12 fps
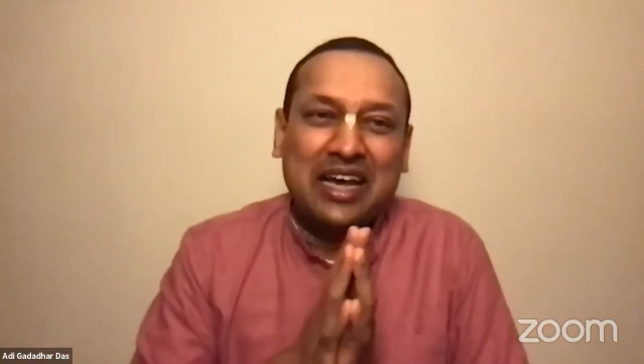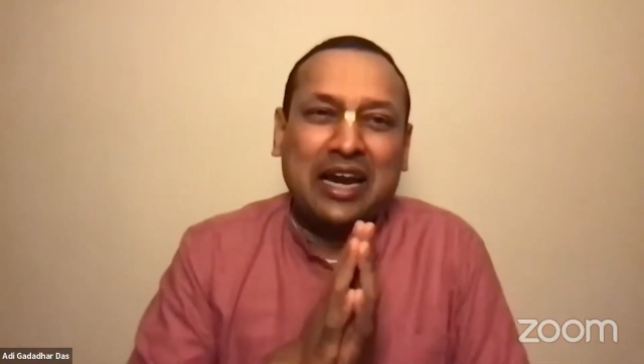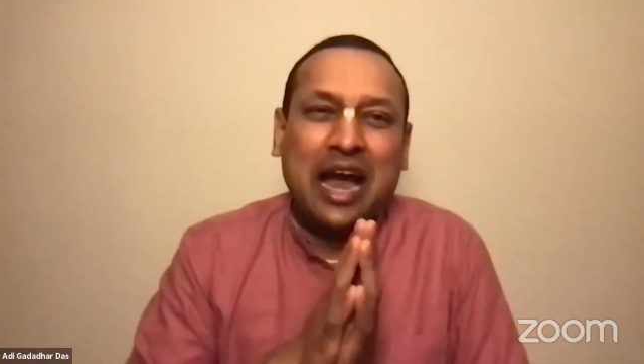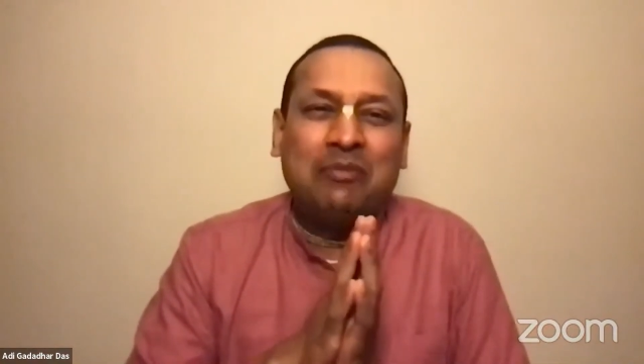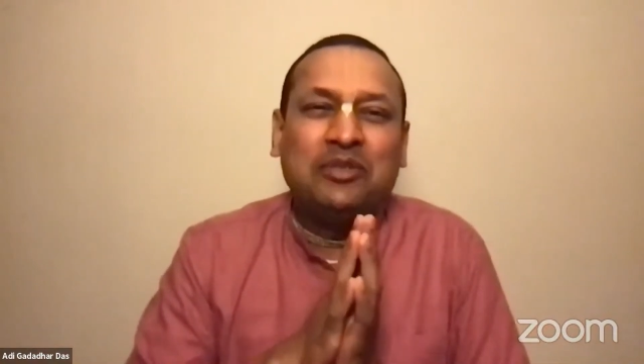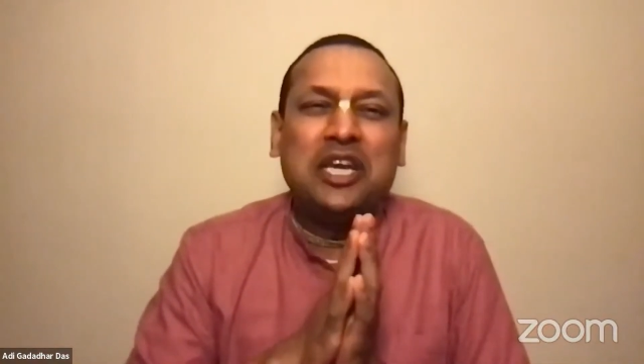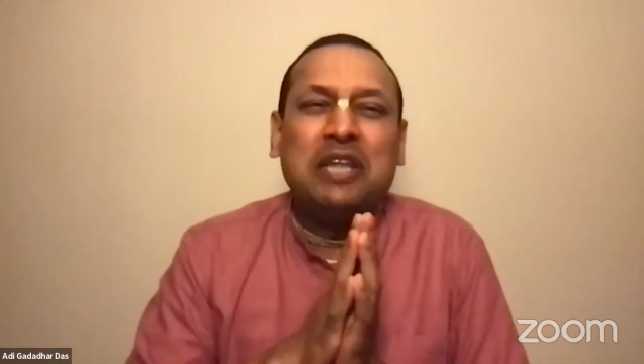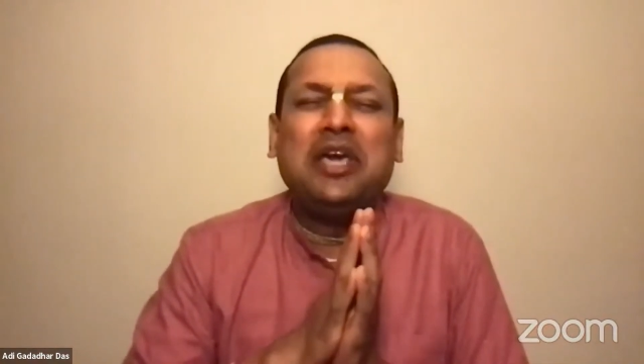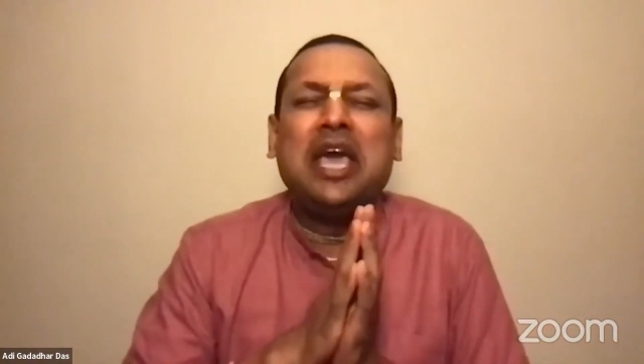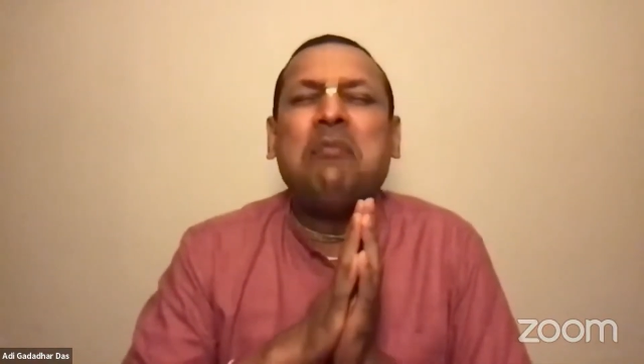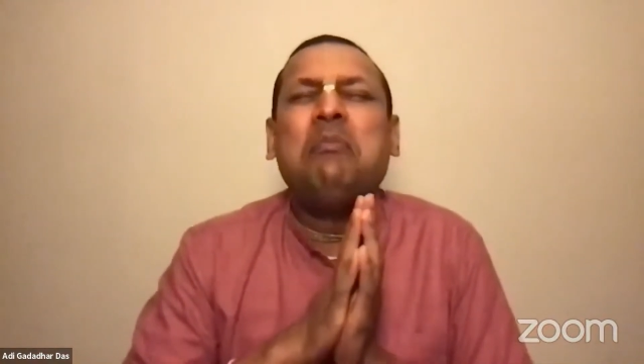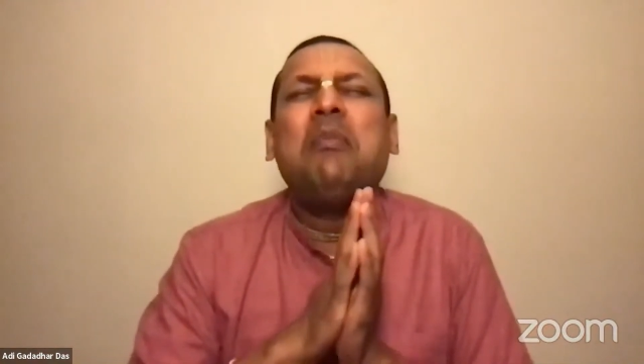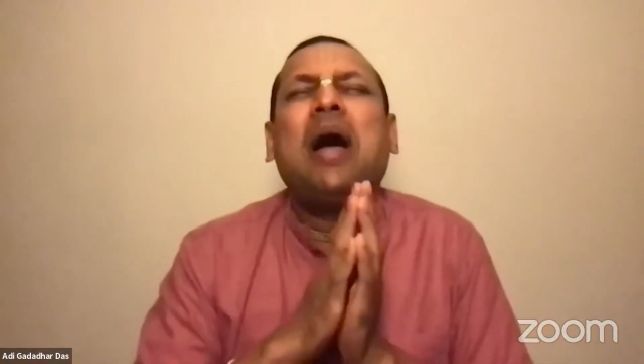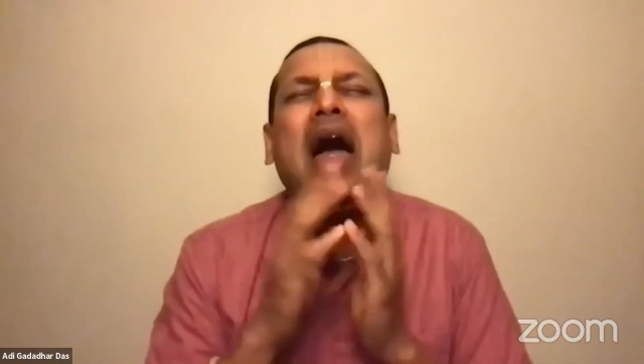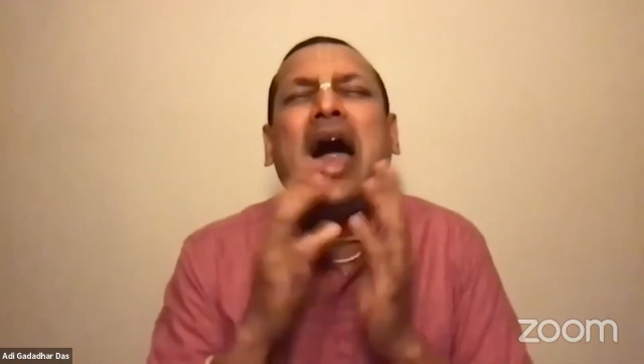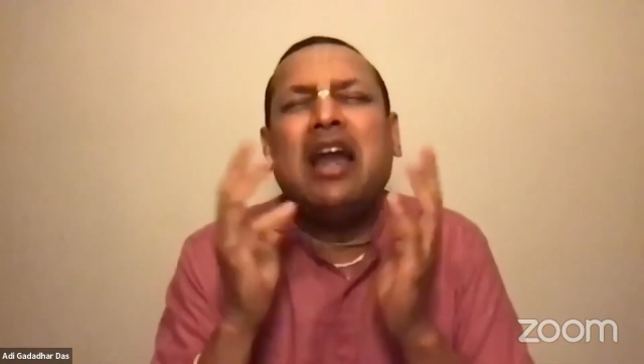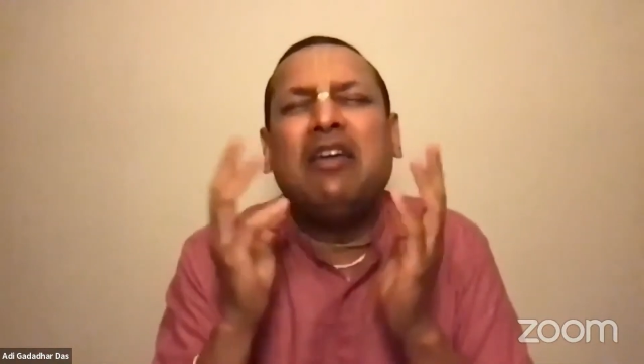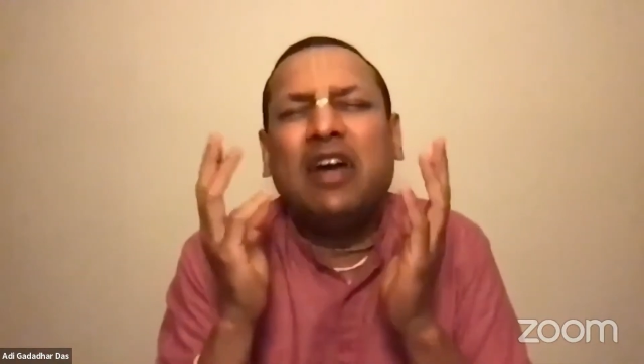Ramjani became
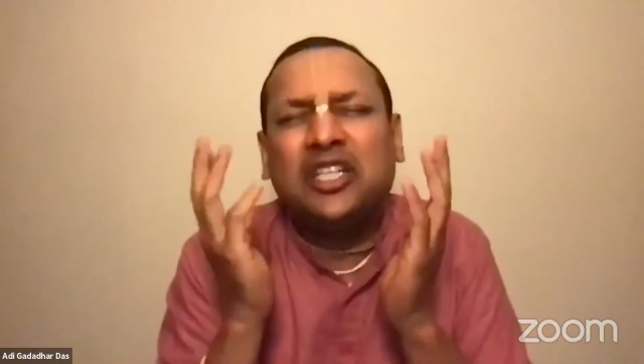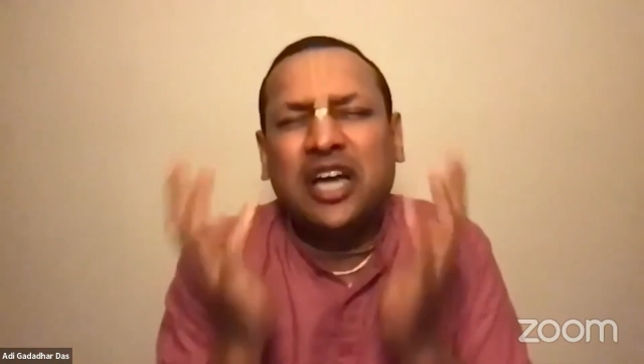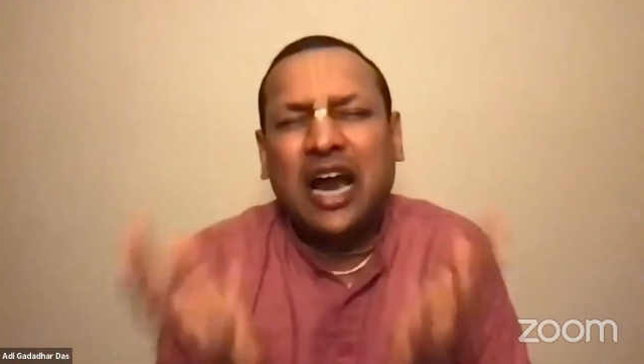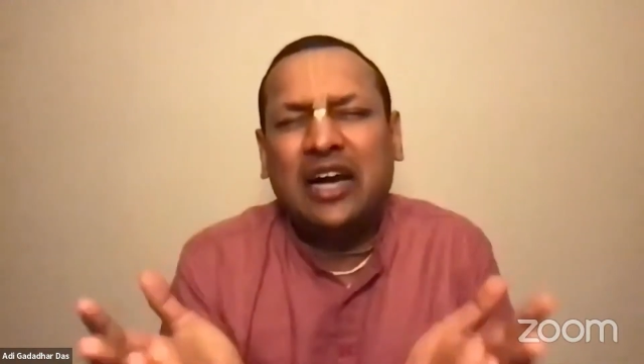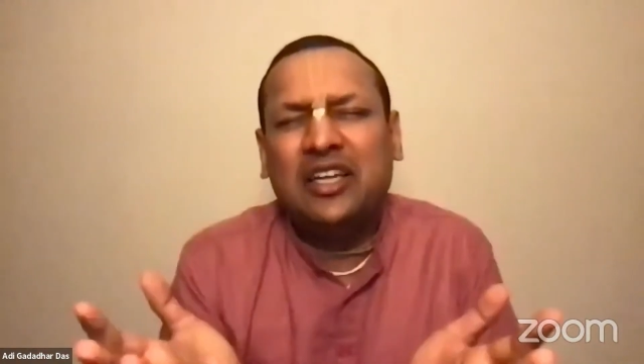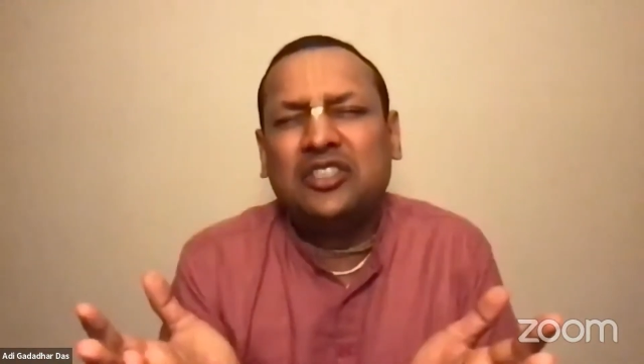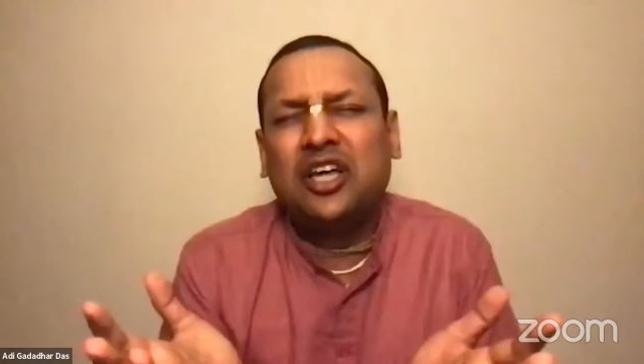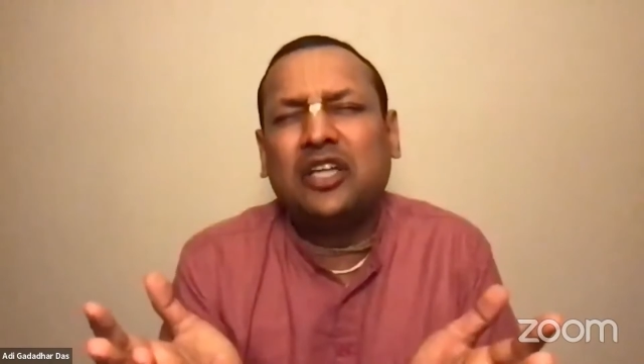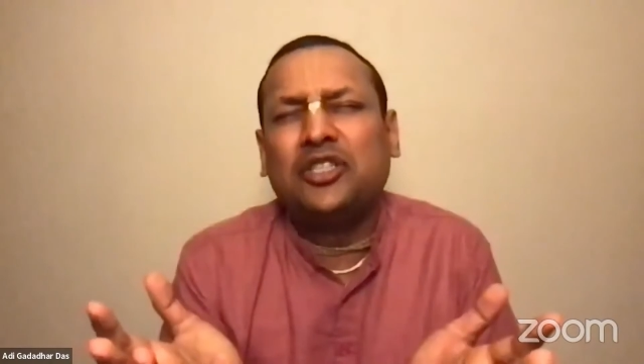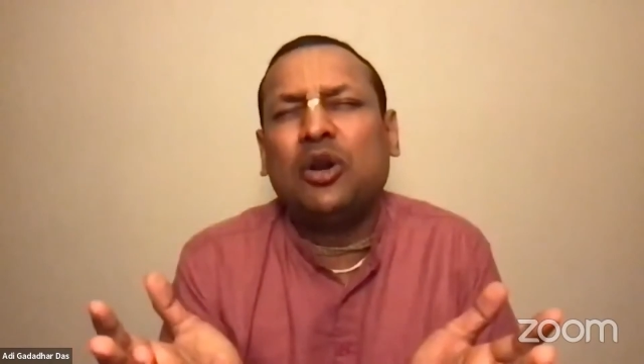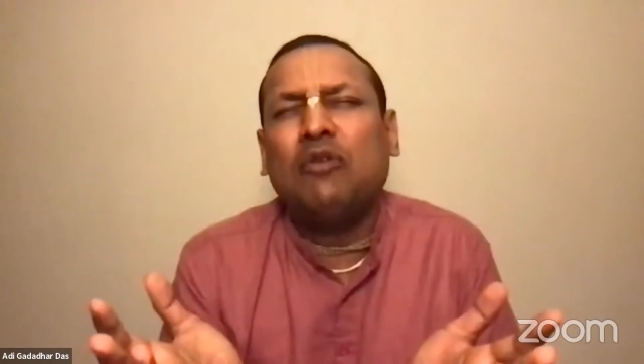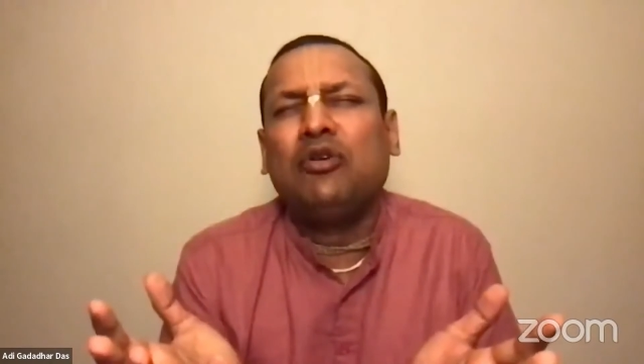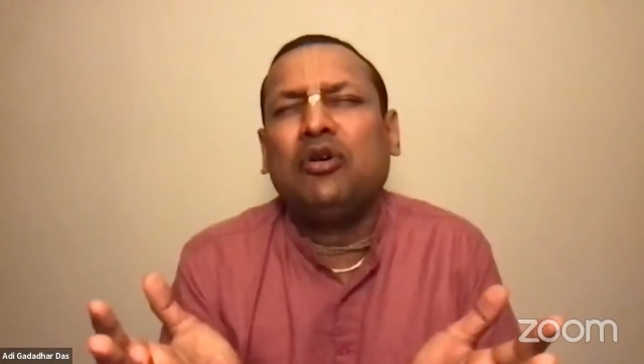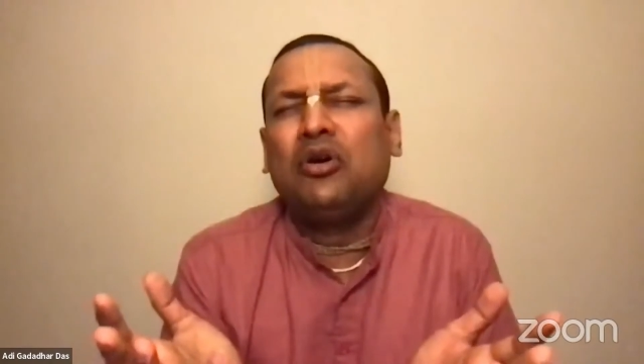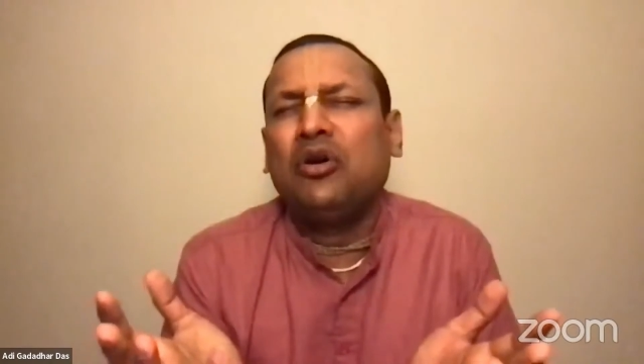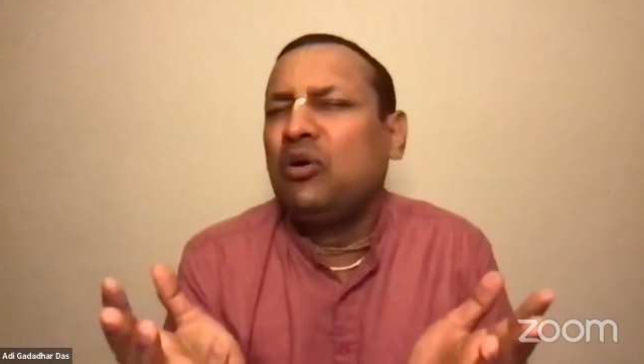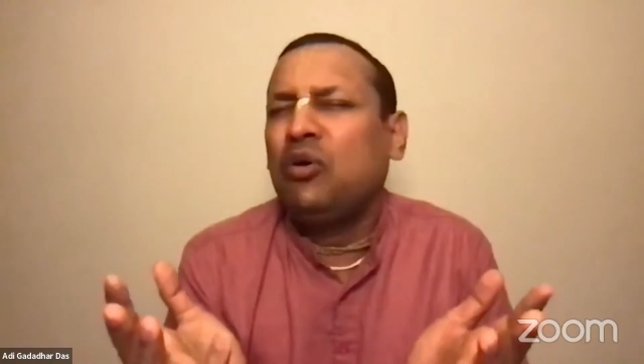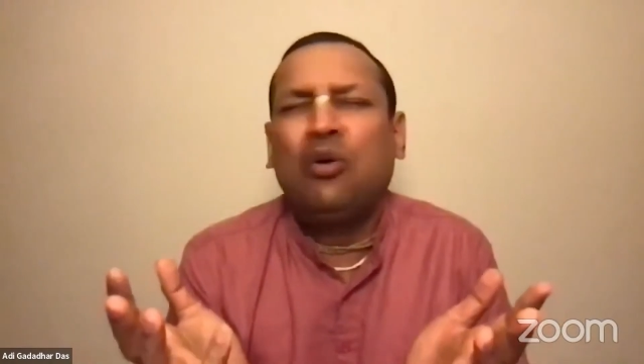mad when she had this darshan of
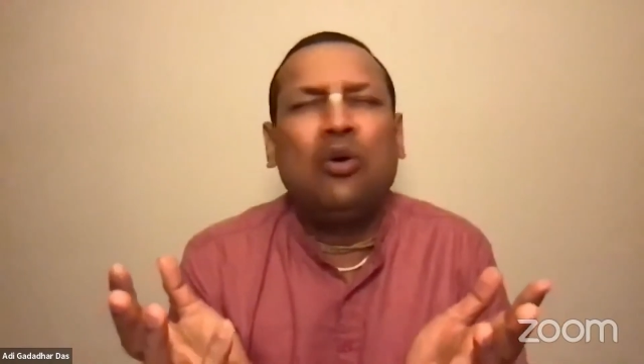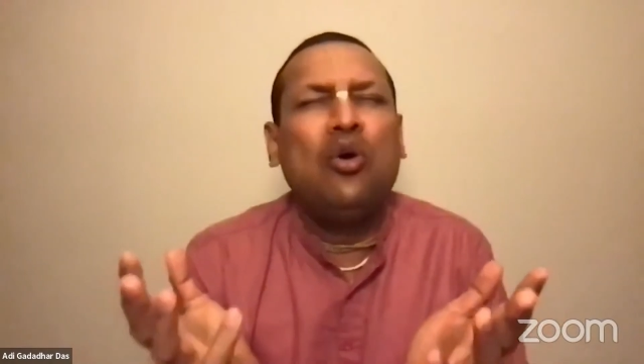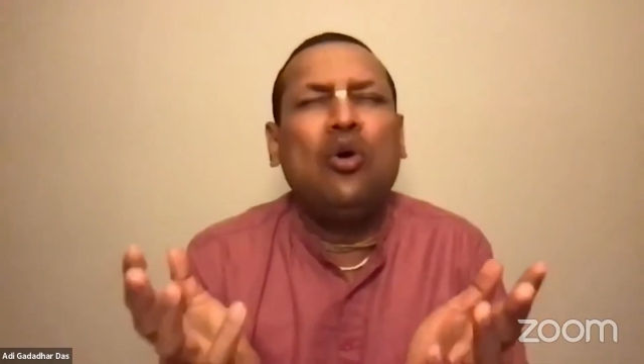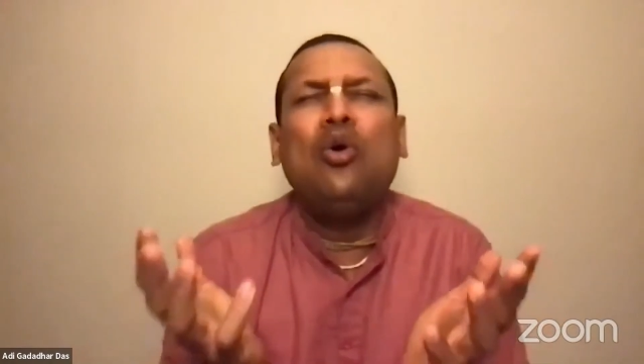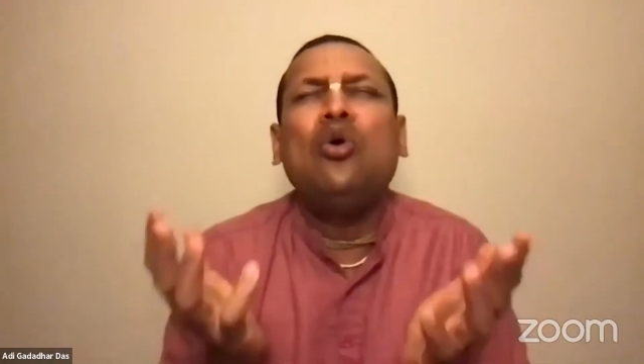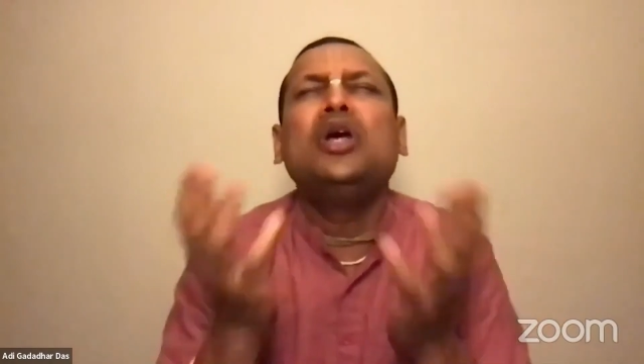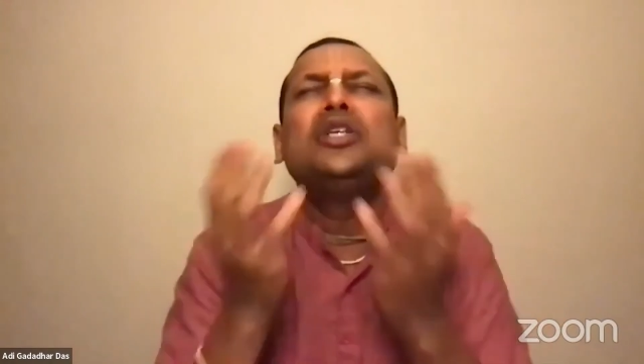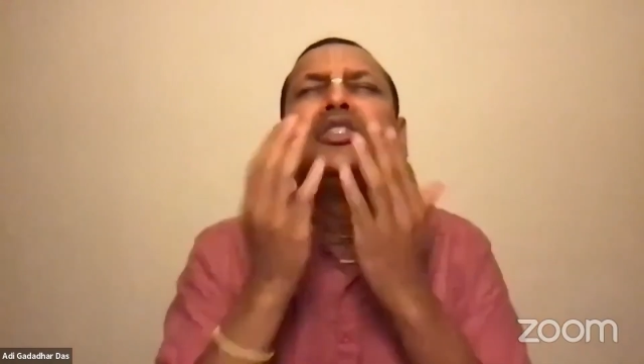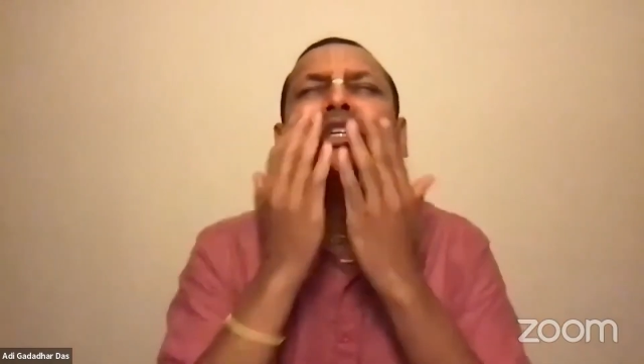who is